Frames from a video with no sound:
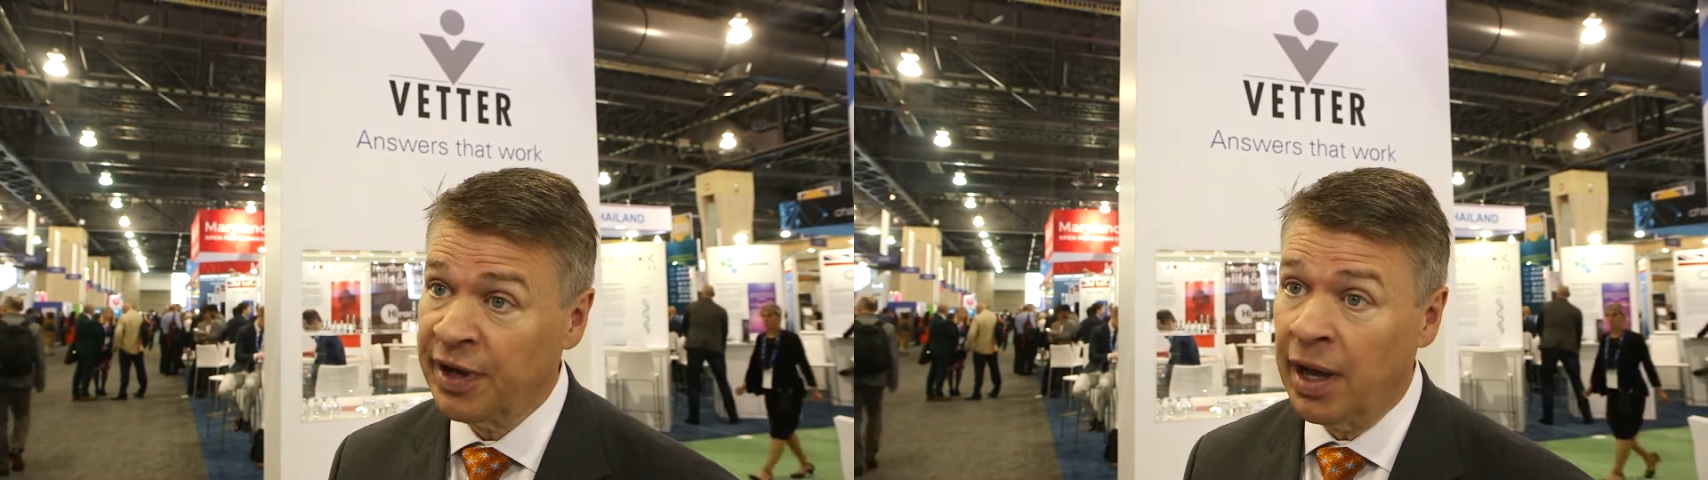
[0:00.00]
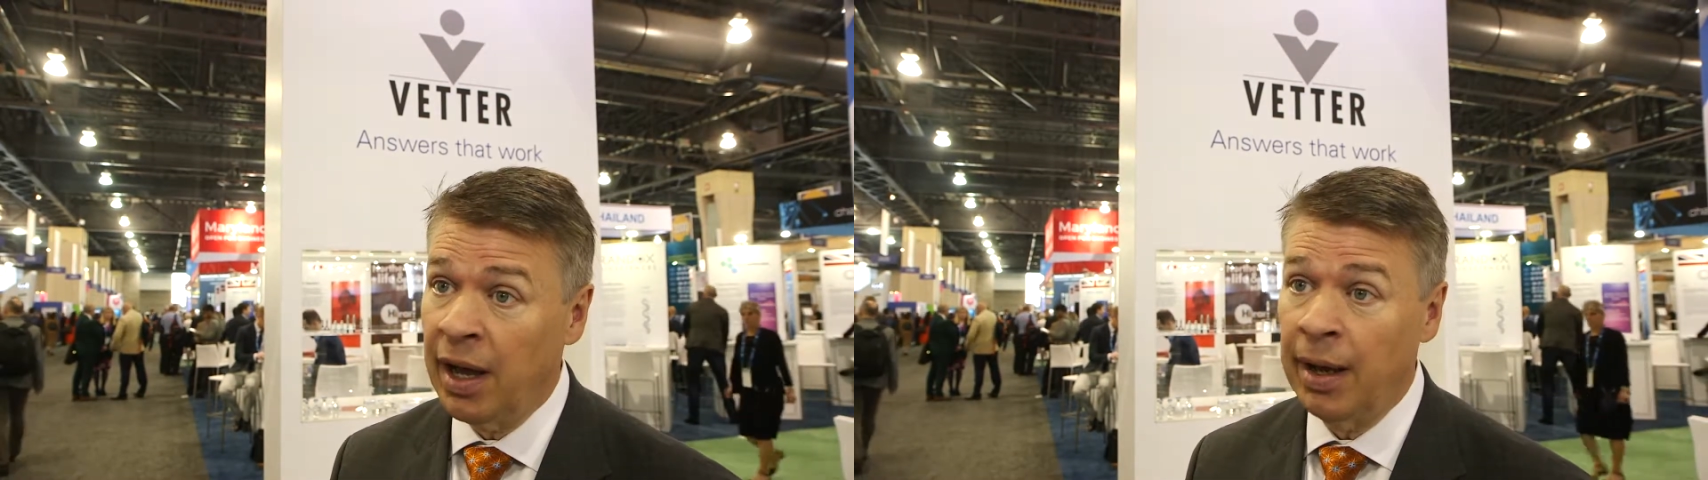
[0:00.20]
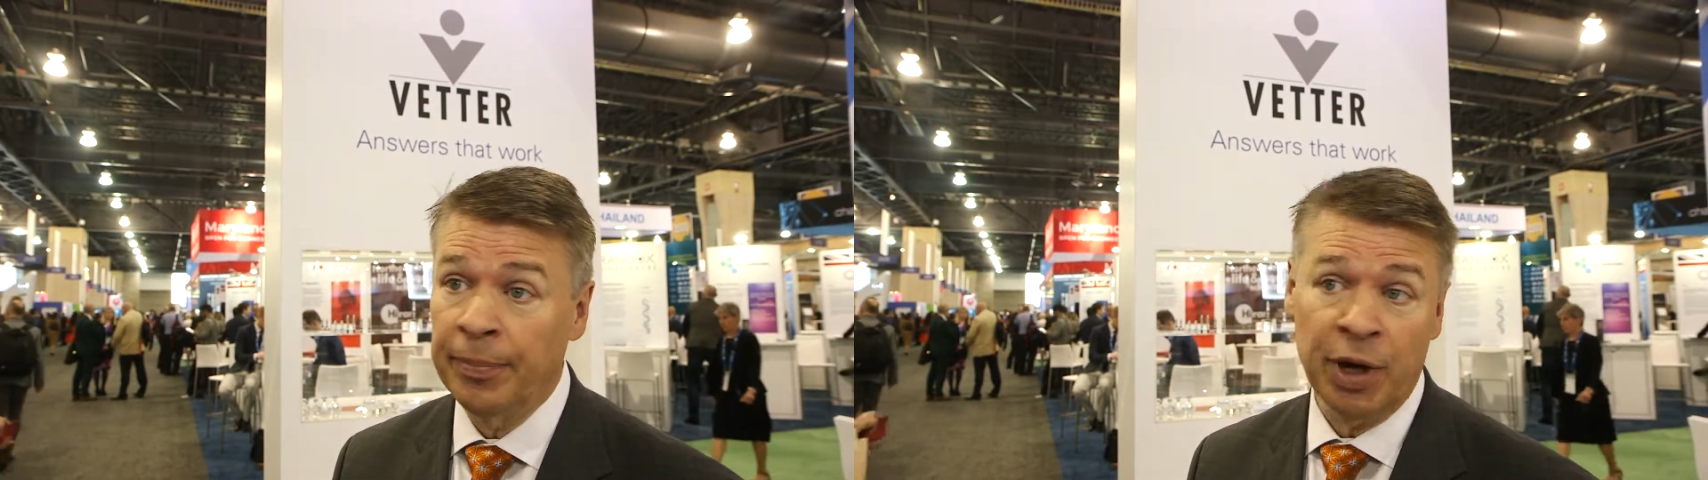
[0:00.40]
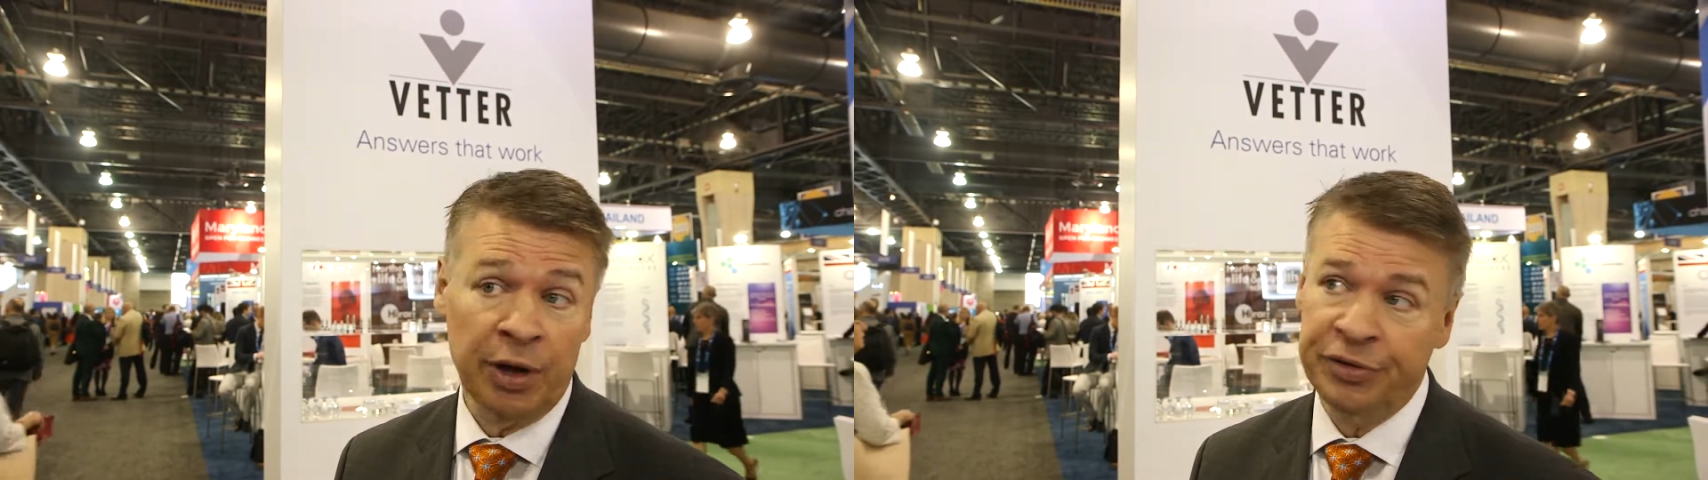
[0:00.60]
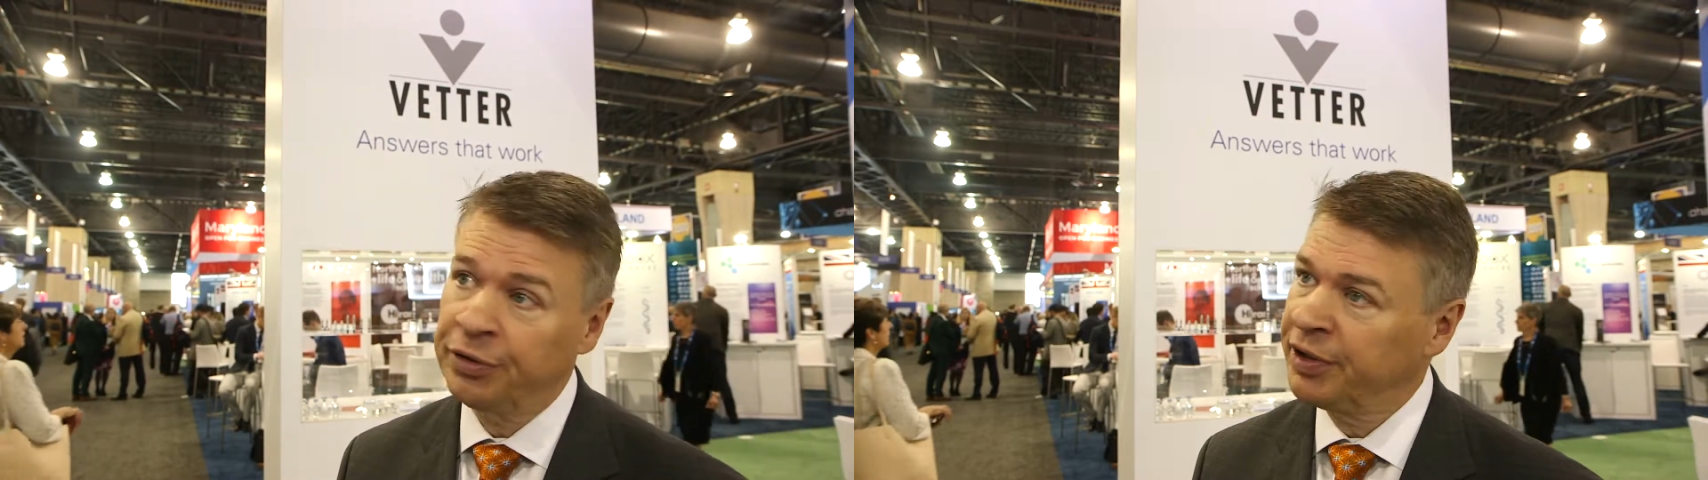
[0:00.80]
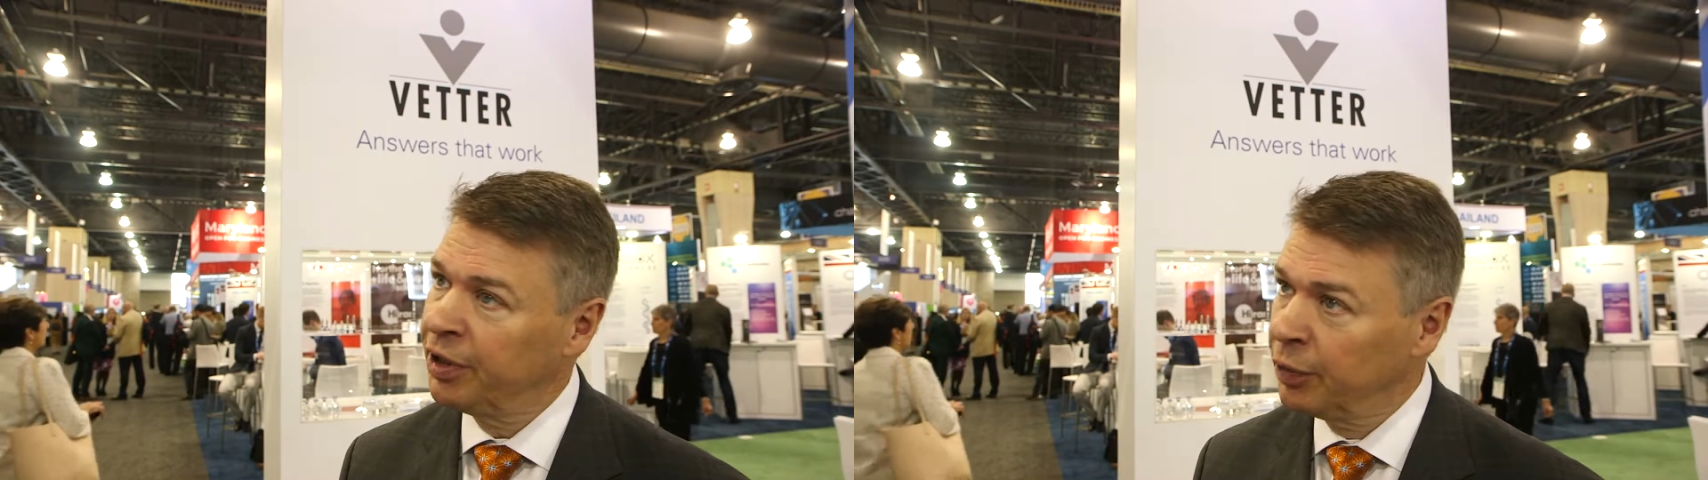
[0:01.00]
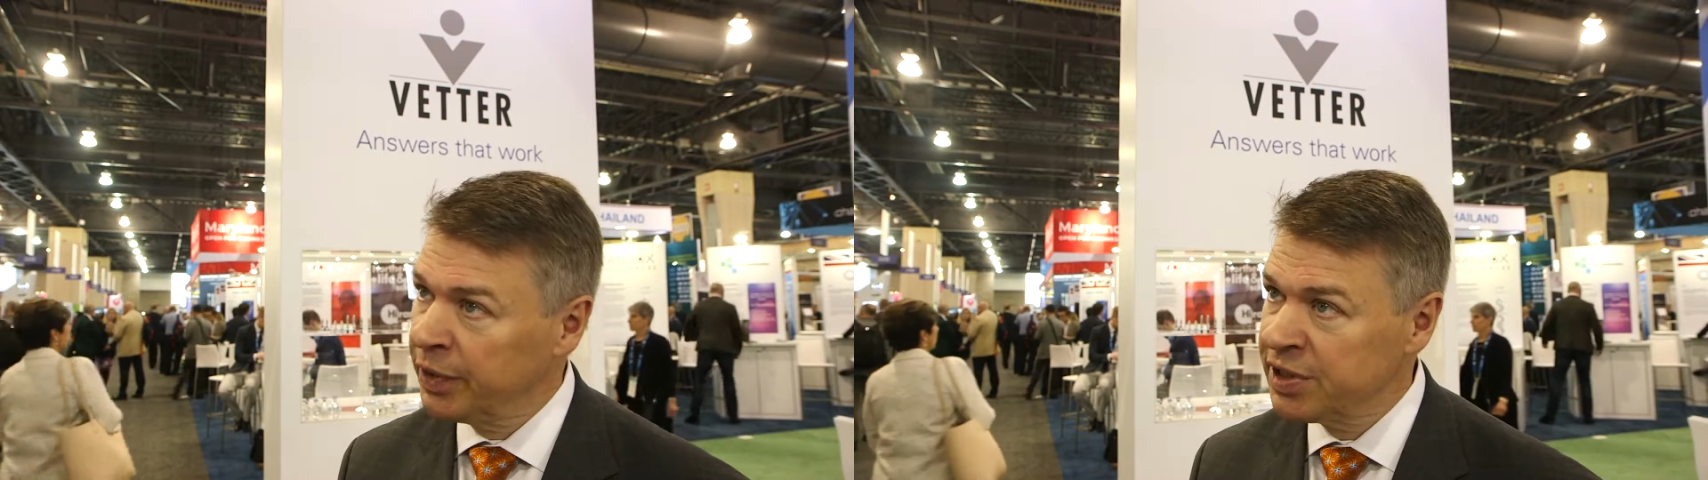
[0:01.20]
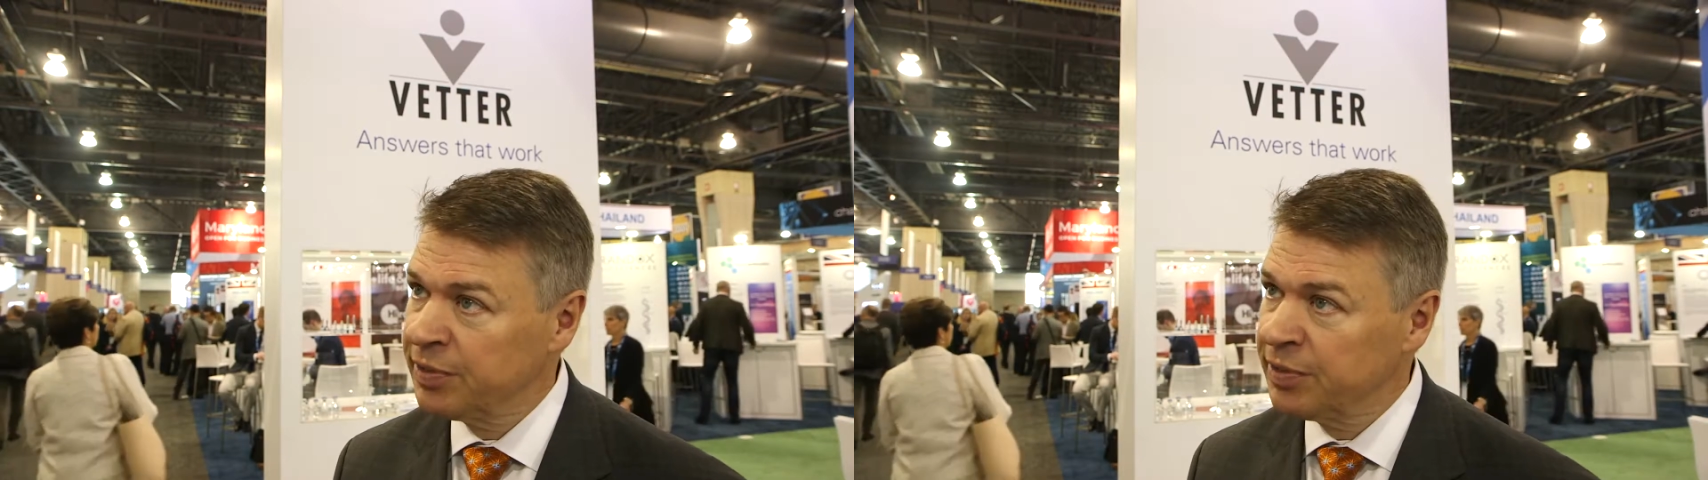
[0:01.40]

but also diluents